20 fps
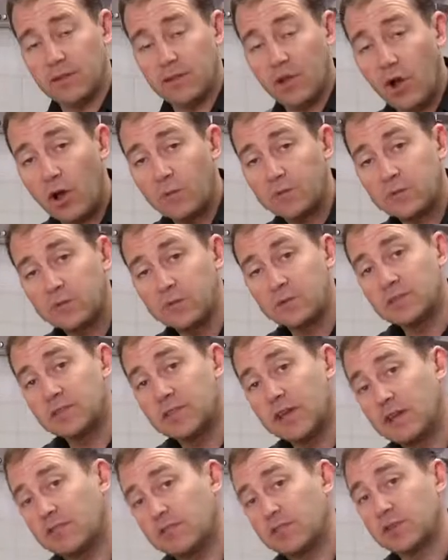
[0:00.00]
The optimum
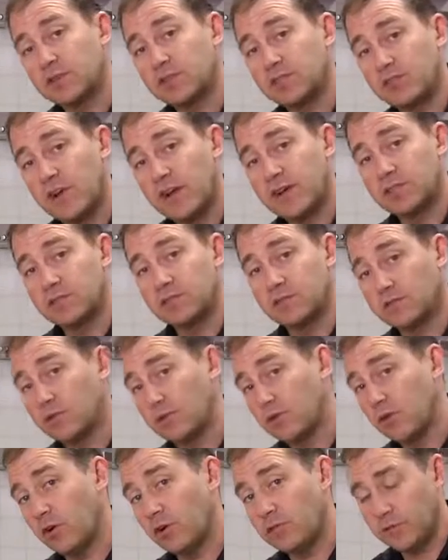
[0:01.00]
date for extraction
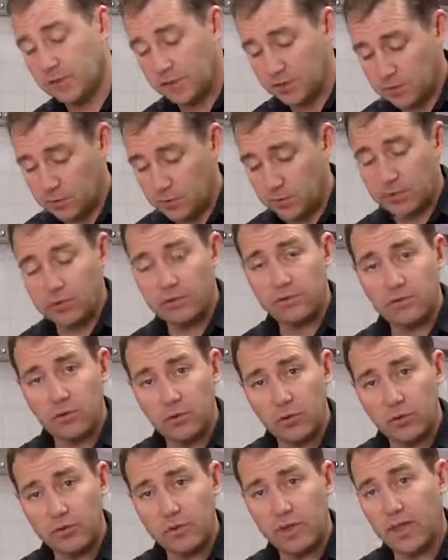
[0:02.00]
for coffee is between the
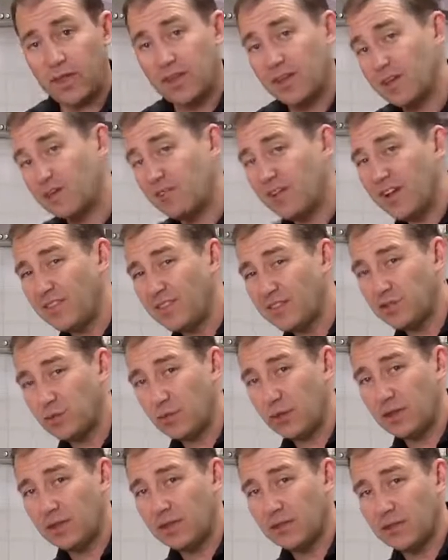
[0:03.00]
4th day and around the
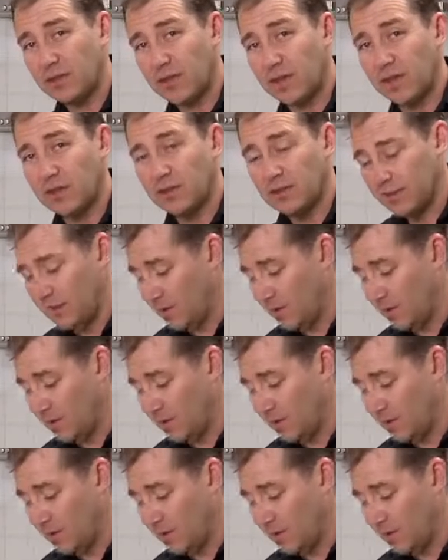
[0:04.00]
20th day.